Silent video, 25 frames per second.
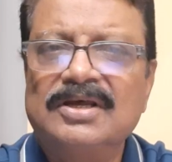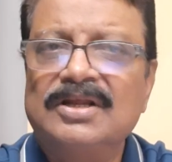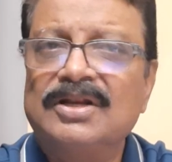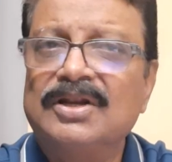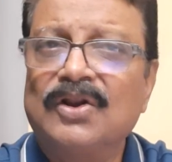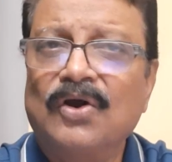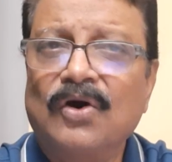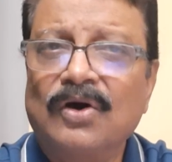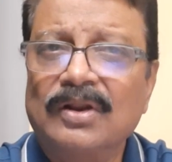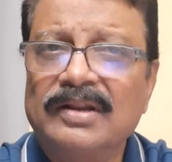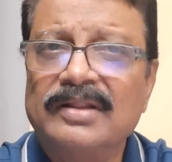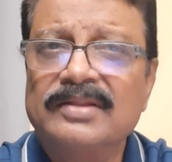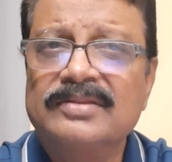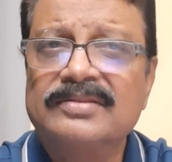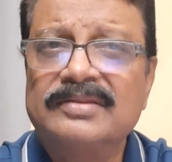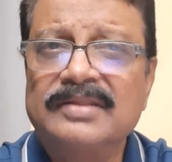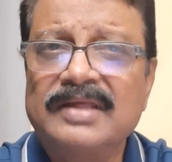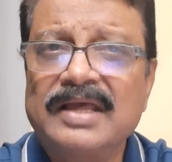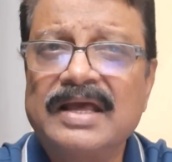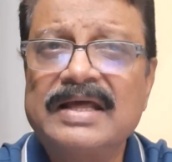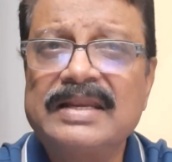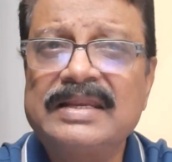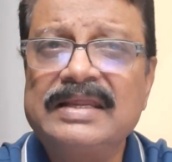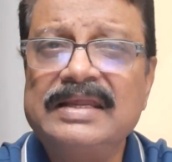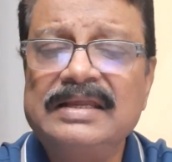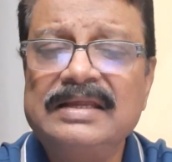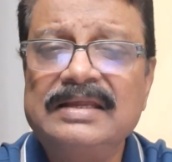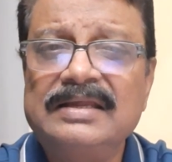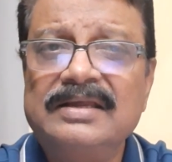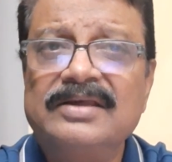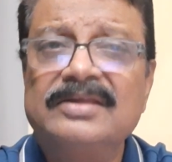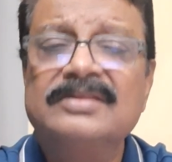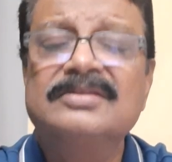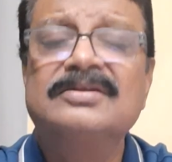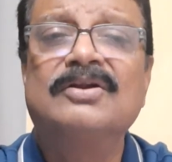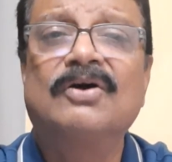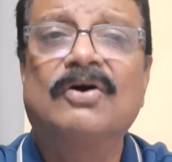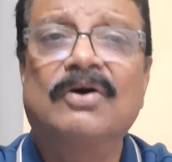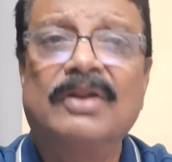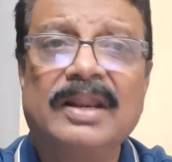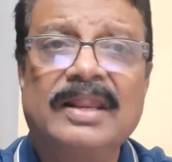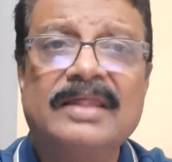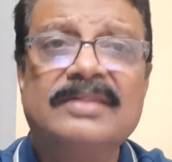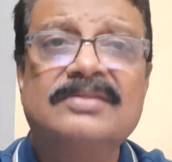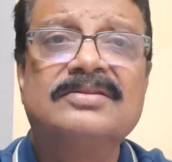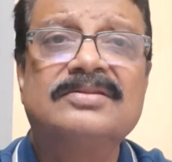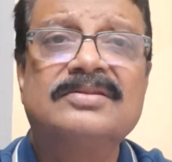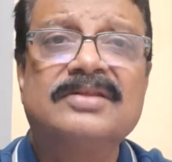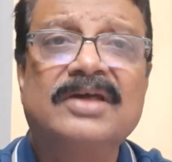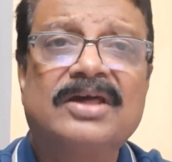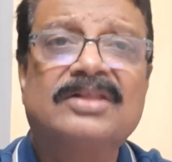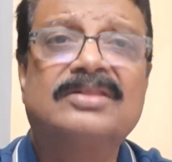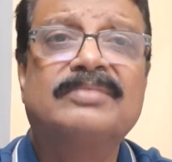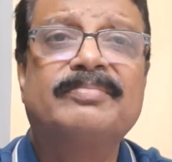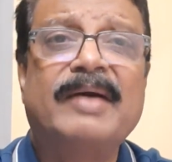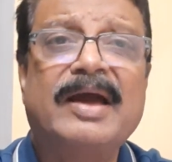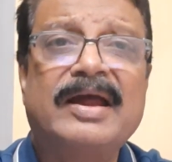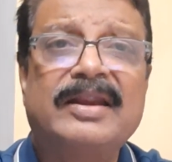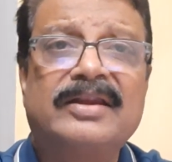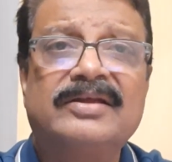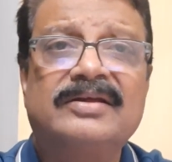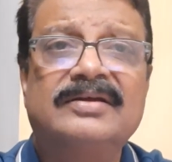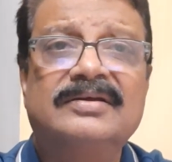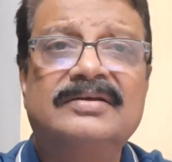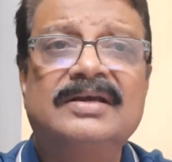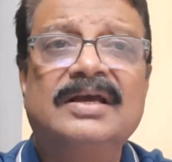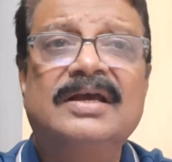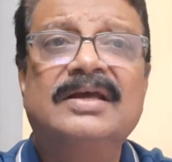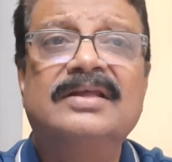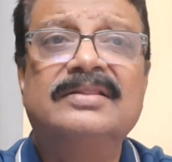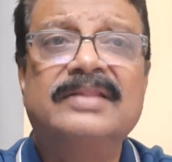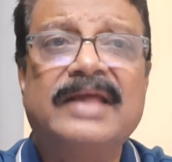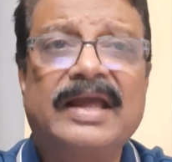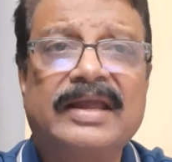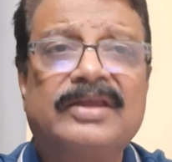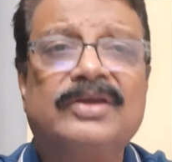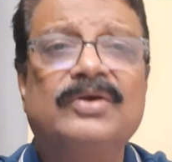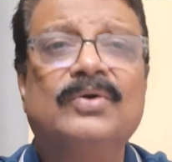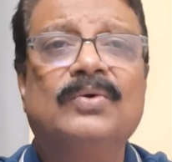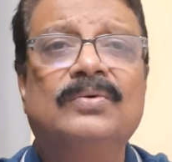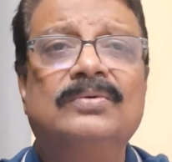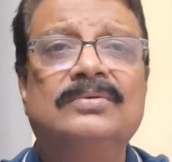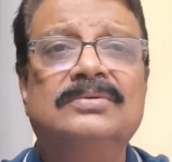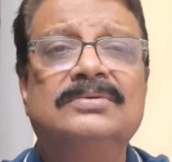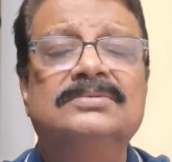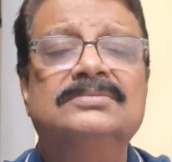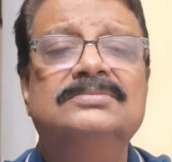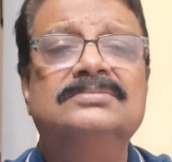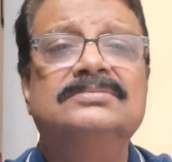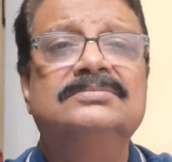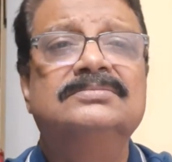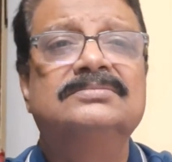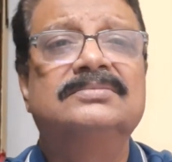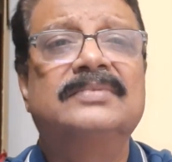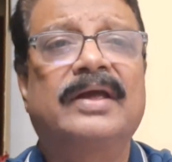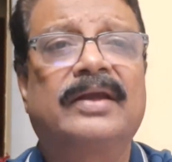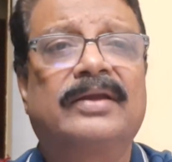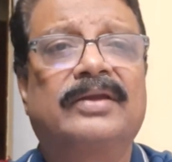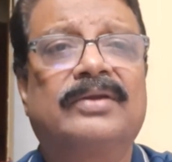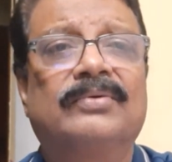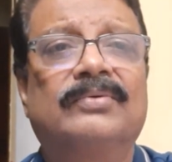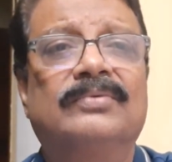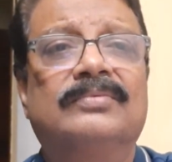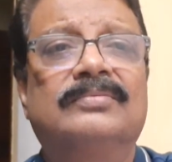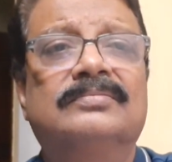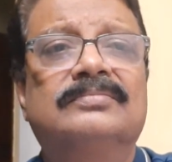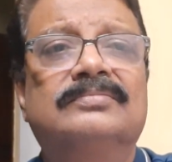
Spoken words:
Knowledge sharing is knowledge expanding. Thank you. Thank you.